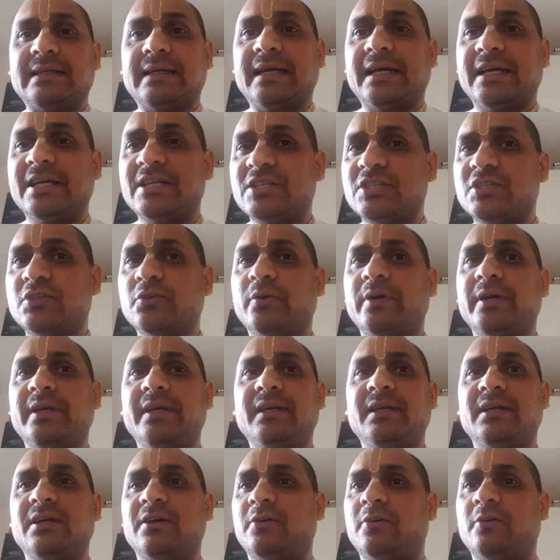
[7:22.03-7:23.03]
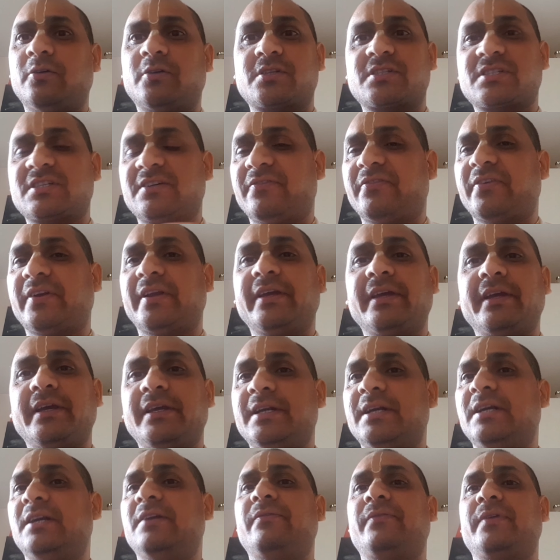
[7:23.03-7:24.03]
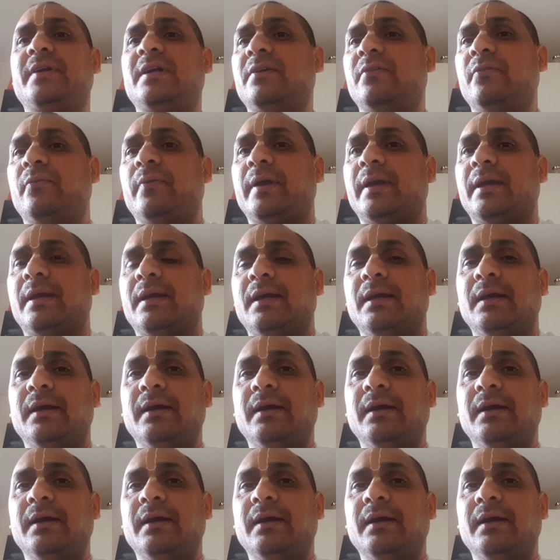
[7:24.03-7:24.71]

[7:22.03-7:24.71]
enjoying or suffering in a different way,